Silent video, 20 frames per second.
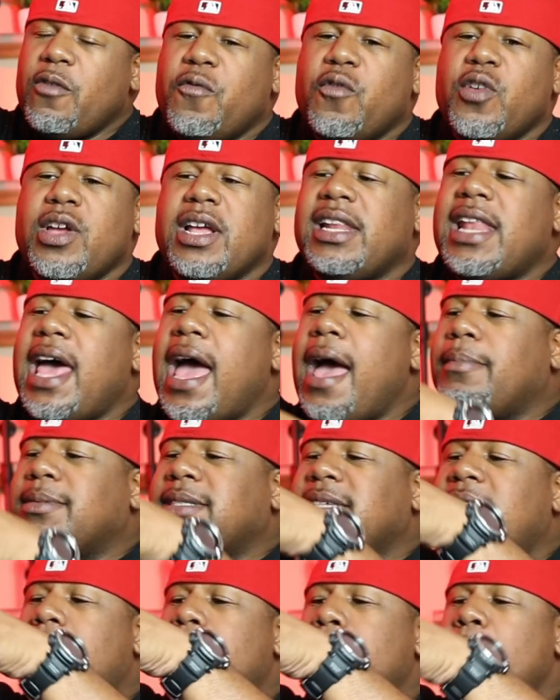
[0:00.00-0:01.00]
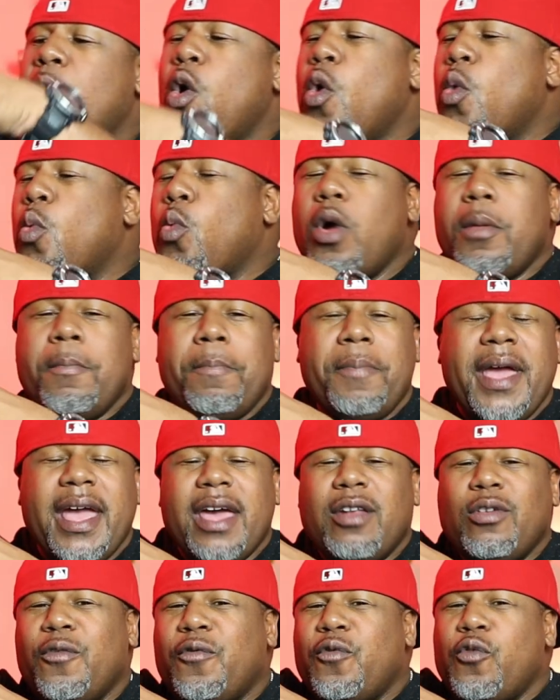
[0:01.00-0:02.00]
for your laptop, 1
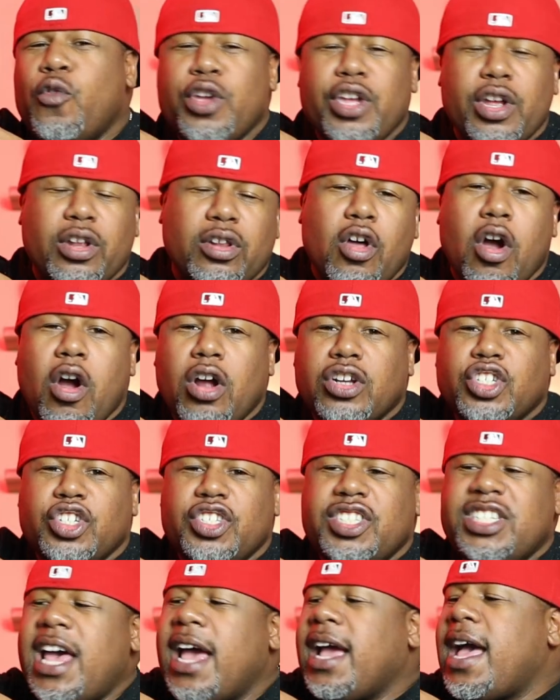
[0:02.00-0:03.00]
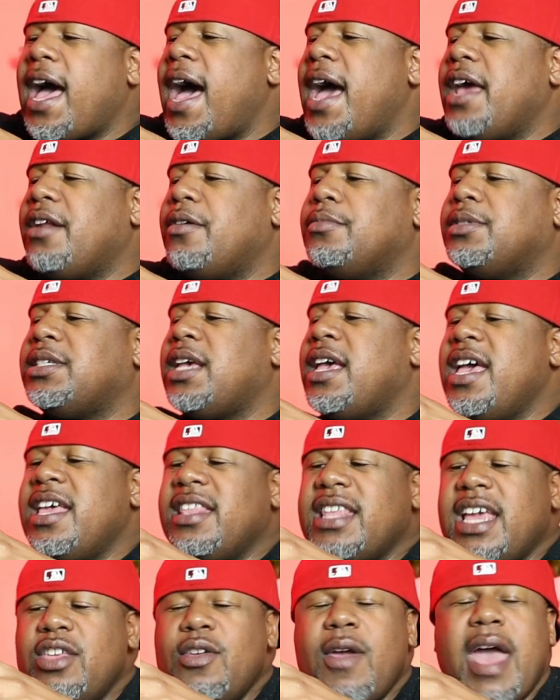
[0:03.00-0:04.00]
panel for your larger tech items,
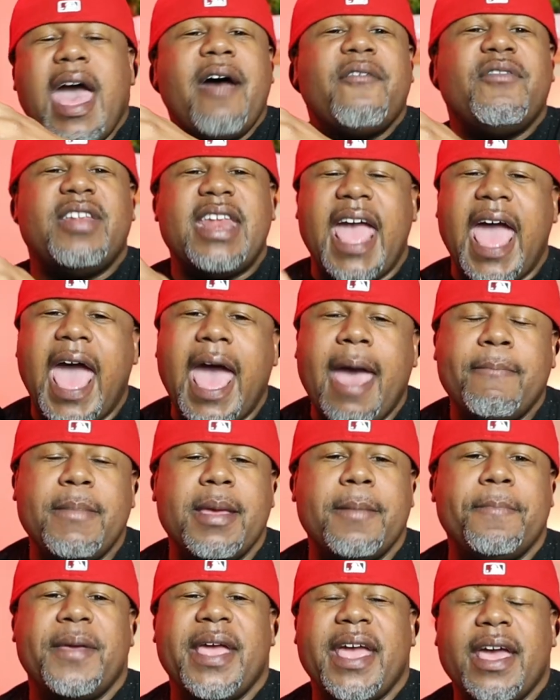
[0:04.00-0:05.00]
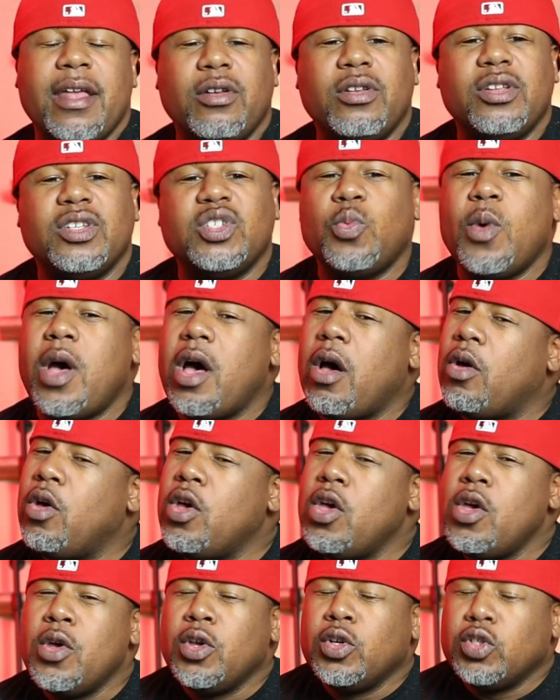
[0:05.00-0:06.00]
then you have an admin panel as well.
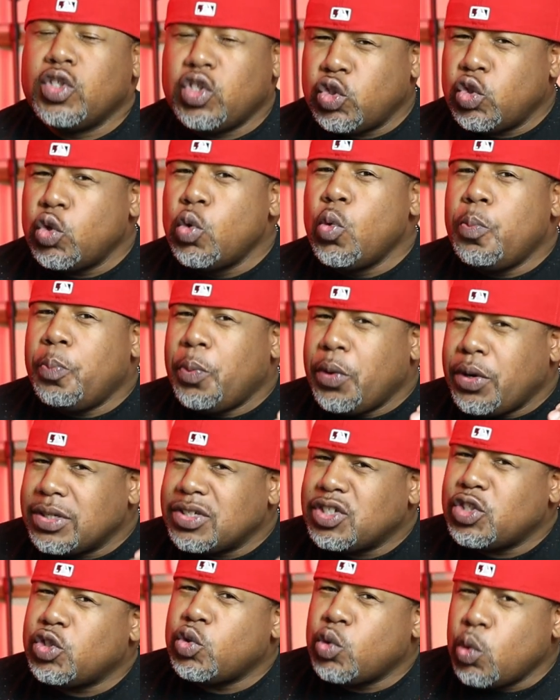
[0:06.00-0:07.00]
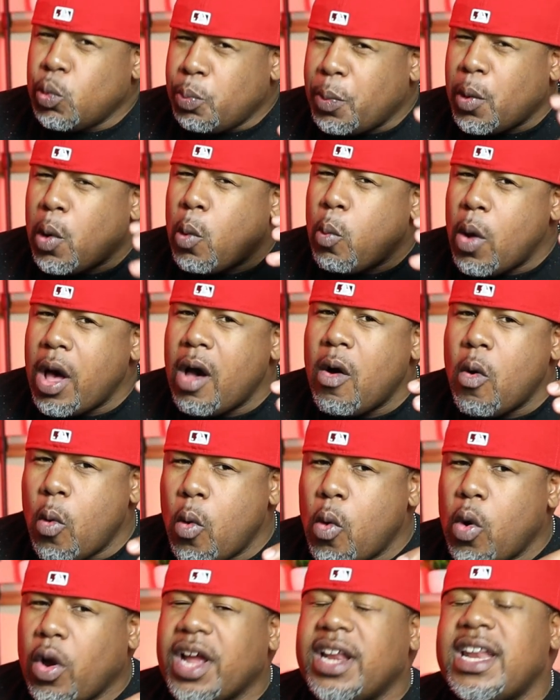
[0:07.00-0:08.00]
Super, super well
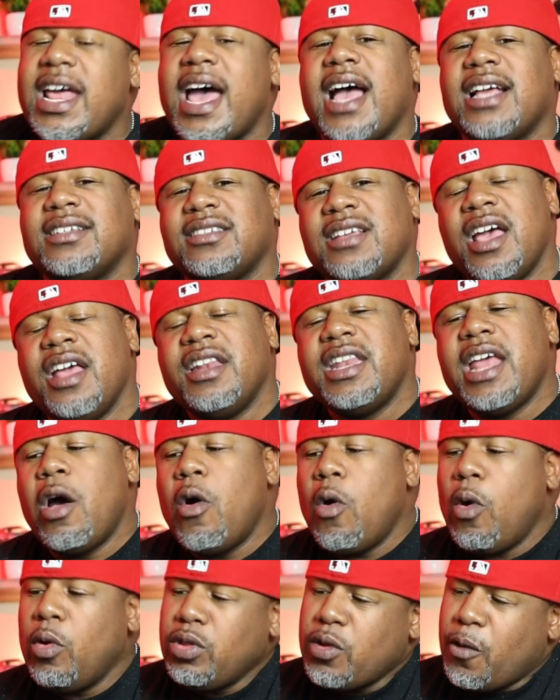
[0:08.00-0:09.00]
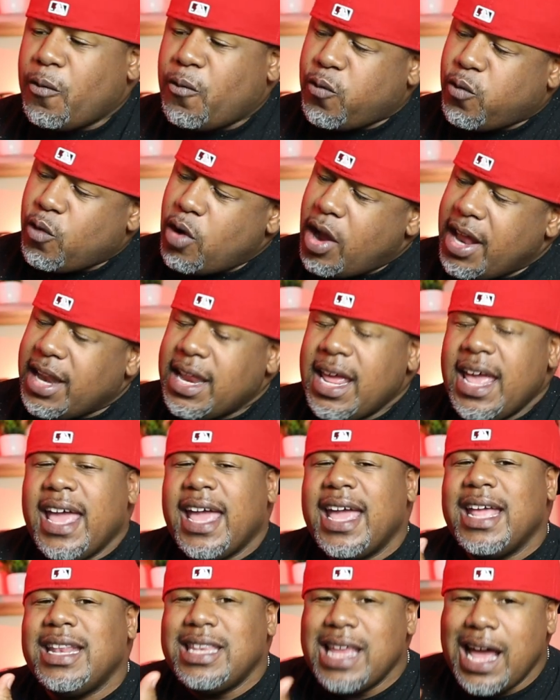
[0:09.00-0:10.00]
organized. Now on the front,
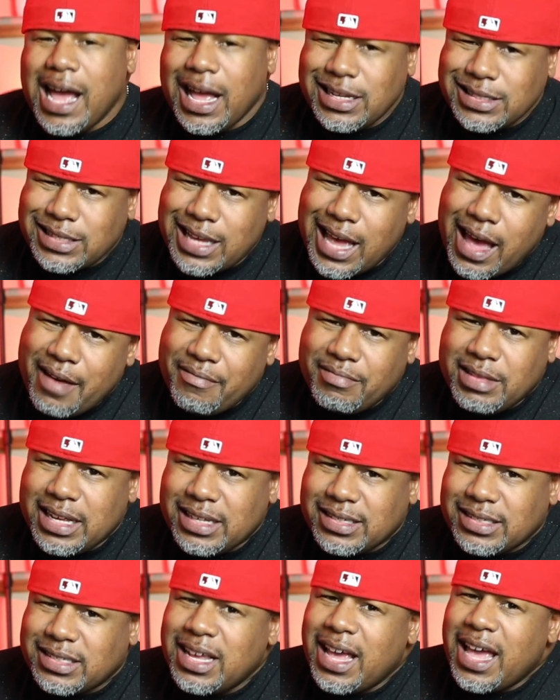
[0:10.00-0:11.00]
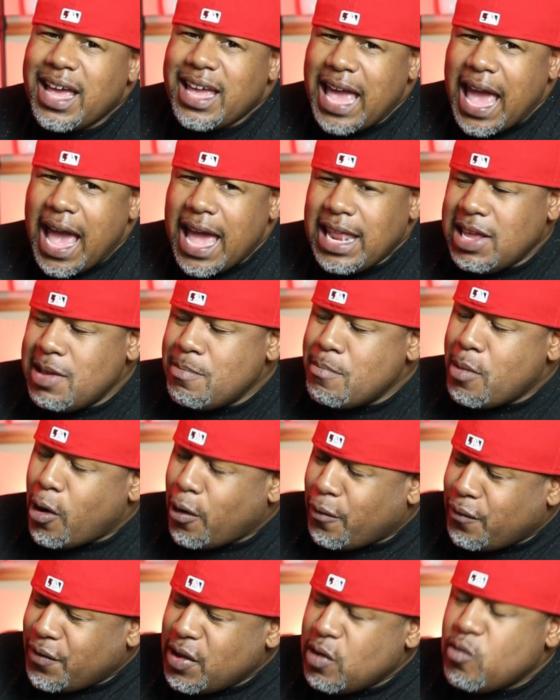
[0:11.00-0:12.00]
it does have this Eddie
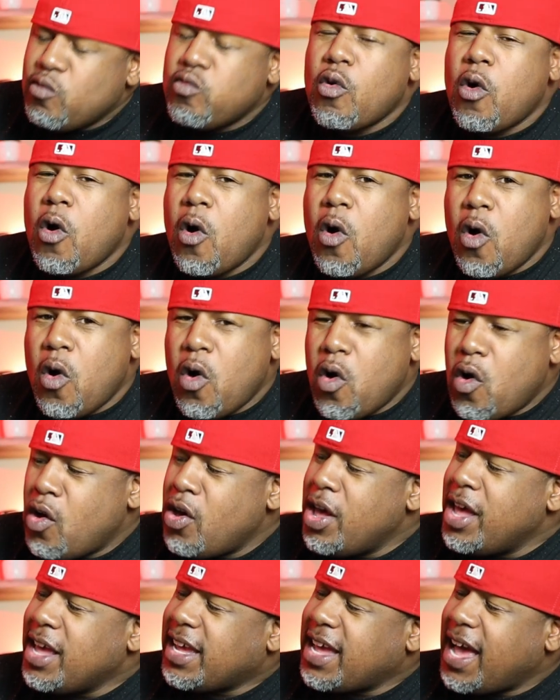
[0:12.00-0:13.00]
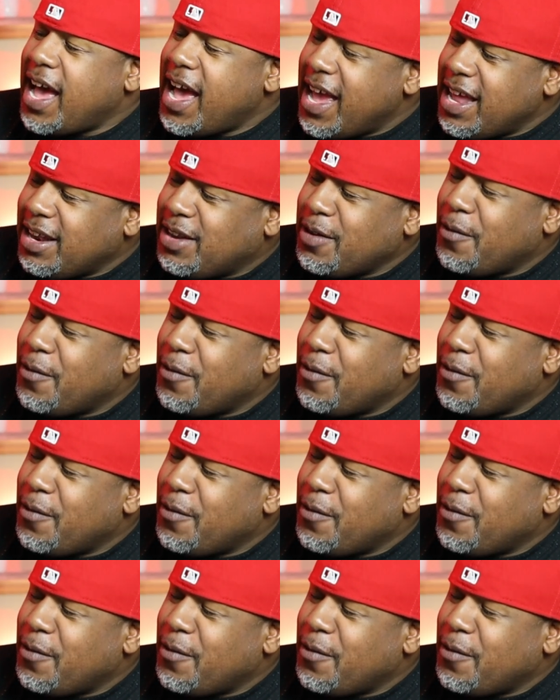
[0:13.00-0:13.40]
Murphy raw kind